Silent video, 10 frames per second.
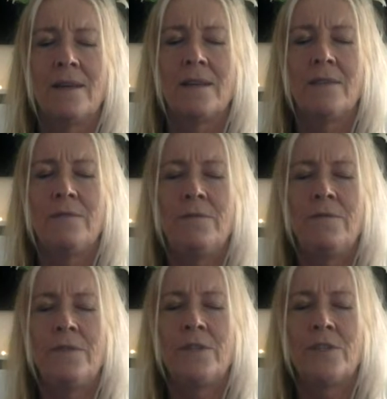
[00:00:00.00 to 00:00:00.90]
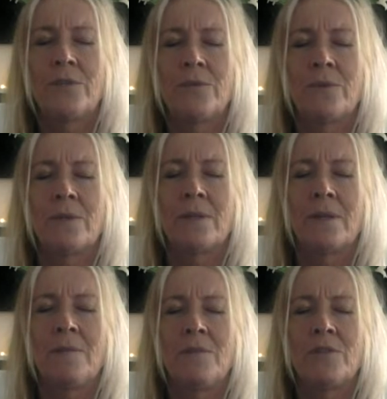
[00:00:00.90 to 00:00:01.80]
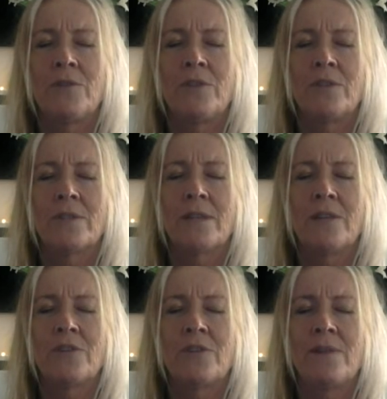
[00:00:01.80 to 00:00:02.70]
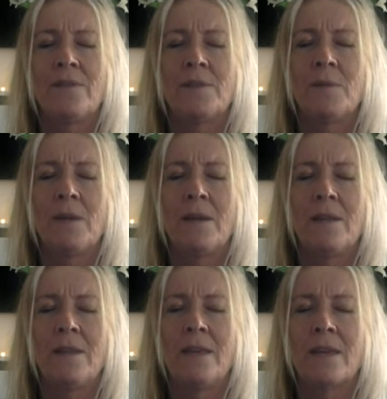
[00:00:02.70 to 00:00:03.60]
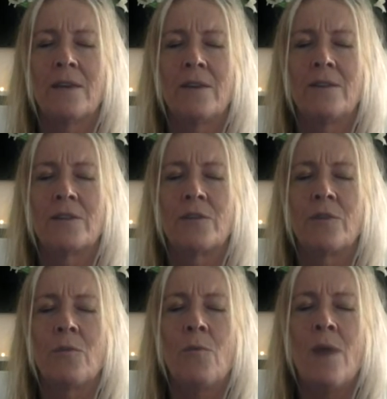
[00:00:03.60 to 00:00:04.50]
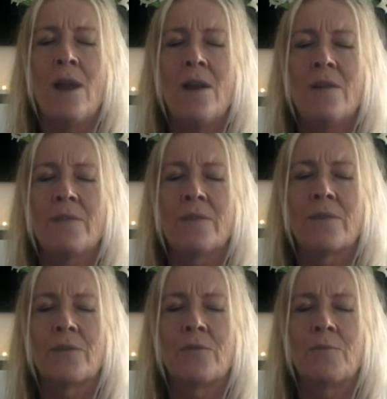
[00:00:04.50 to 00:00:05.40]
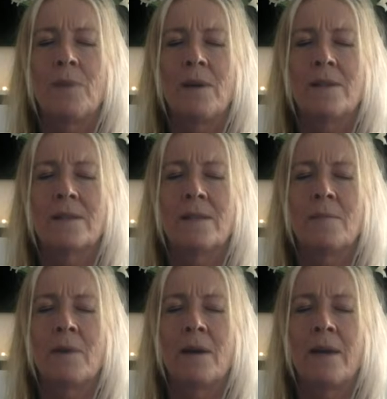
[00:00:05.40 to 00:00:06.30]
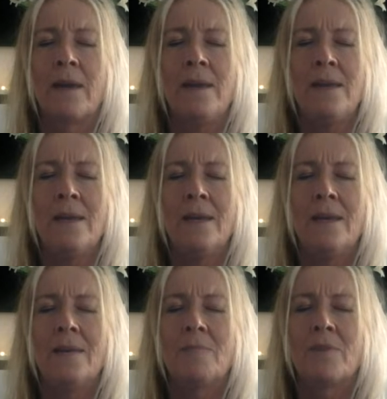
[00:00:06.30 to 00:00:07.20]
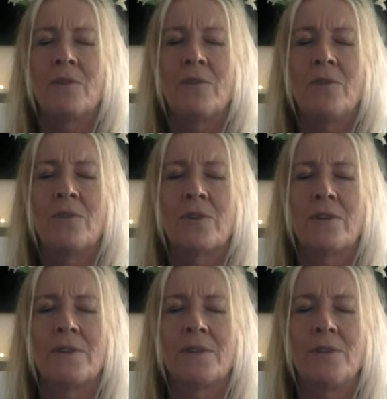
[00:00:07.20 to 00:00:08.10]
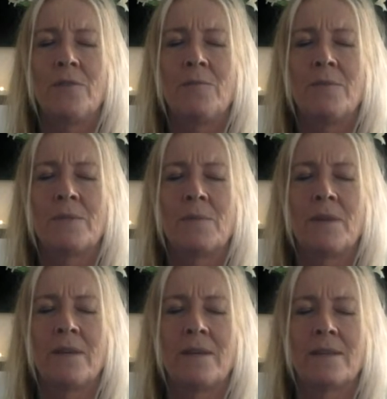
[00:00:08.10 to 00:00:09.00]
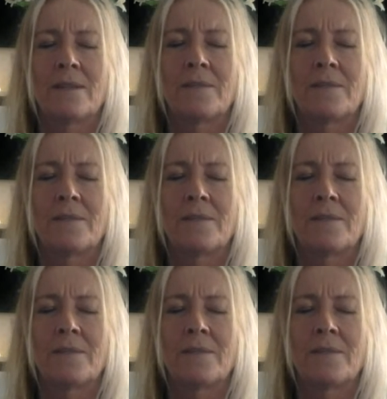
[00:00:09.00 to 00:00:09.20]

and the visual imagery just kind of travels behind the net curtains. You're aware of the thought passing by, but you're not consumed by it.